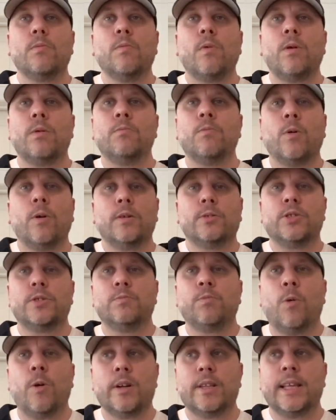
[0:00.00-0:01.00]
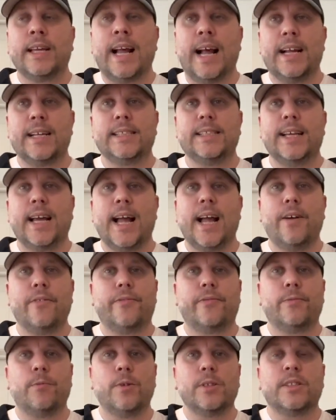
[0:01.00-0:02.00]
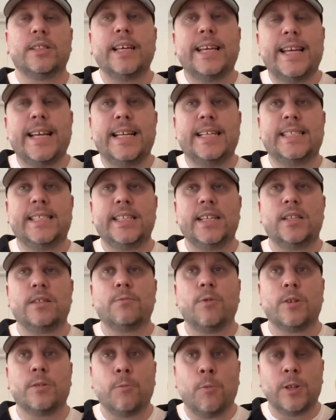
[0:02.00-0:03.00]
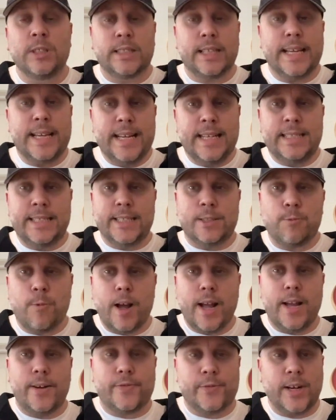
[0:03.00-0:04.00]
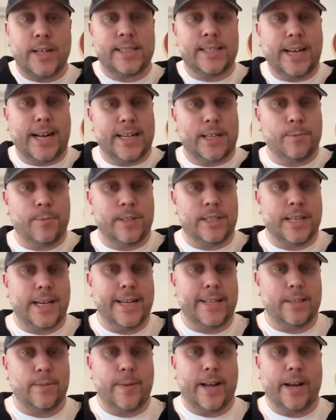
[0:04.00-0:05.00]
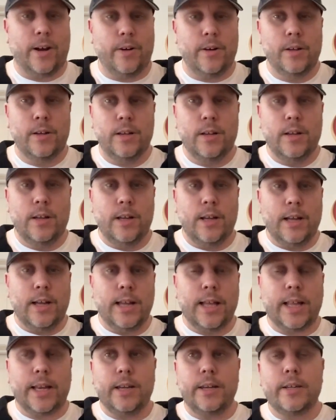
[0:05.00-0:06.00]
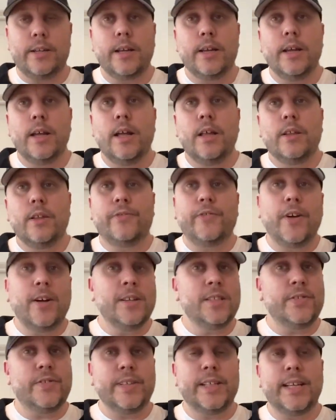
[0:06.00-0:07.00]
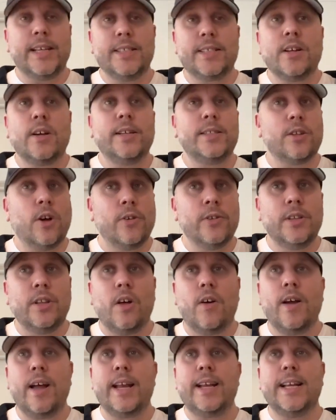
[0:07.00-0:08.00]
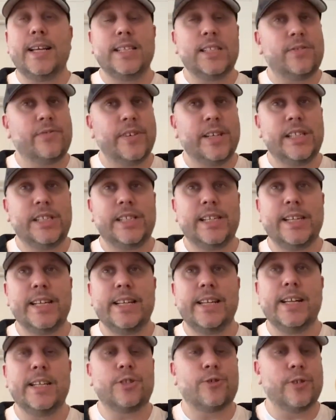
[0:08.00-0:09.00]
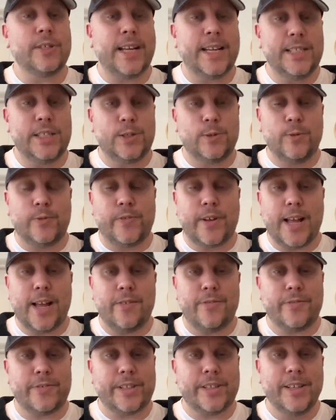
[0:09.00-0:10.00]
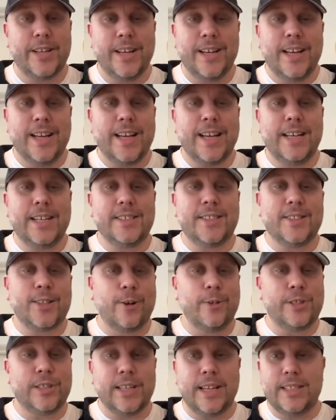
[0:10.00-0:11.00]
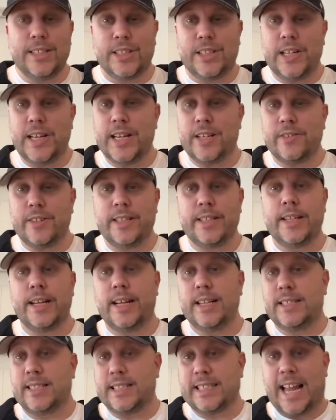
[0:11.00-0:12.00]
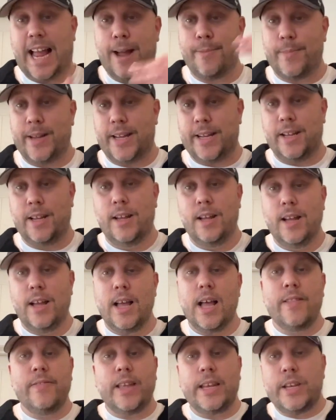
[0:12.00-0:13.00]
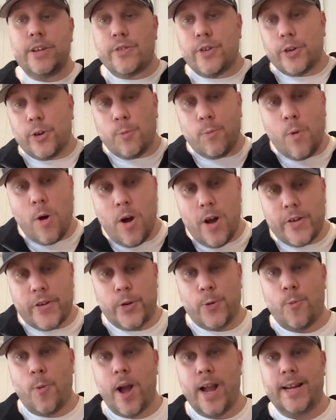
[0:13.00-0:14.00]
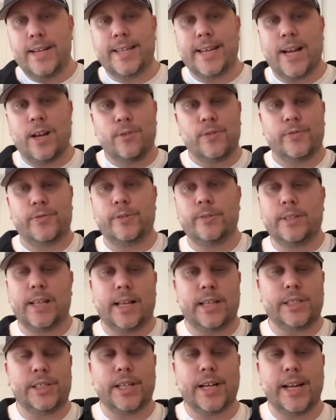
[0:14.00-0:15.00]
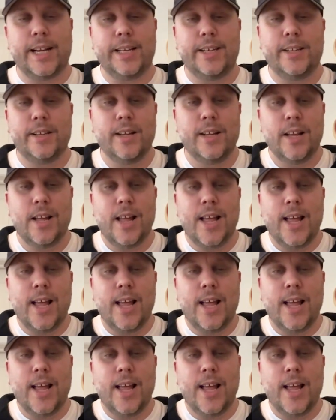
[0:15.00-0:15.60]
what, what, what do they actually have? What's the easiest? What, what's the easiest way a threat actor would take them out? And the first thing is, it's online, it's phishing, it's credential theft, it's social engineering, it's scamming, and then you've got to work your way down through that chain.